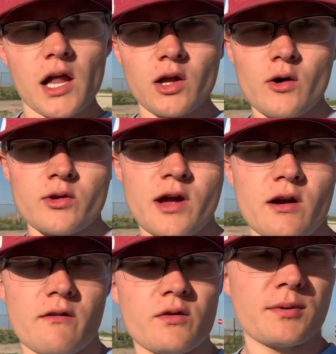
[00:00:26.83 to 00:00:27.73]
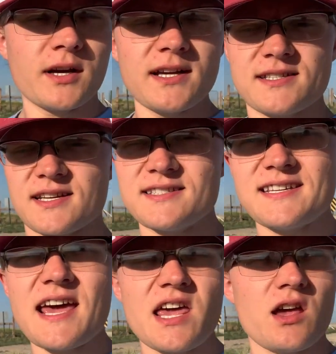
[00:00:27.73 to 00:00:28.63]
Hello there, everybody.
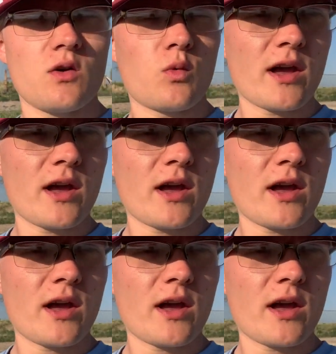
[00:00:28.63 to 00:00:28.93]
Today